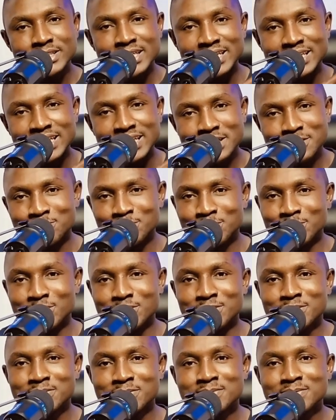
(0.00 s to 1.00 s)
the next
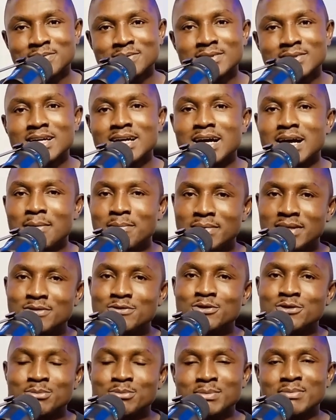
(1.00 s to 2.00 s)
video. I believe
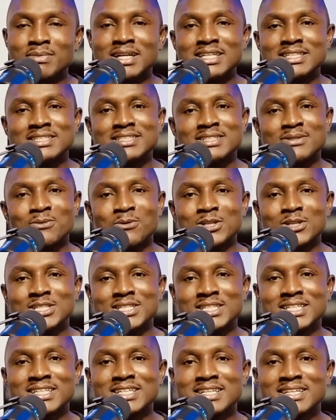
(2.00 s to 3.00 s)
you'll be blessed
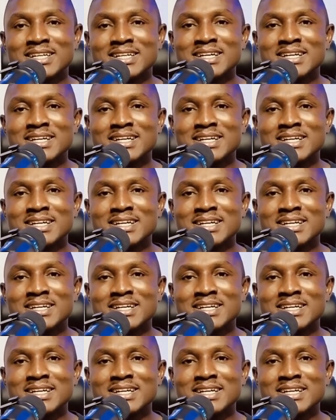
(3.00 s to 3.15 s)
watching.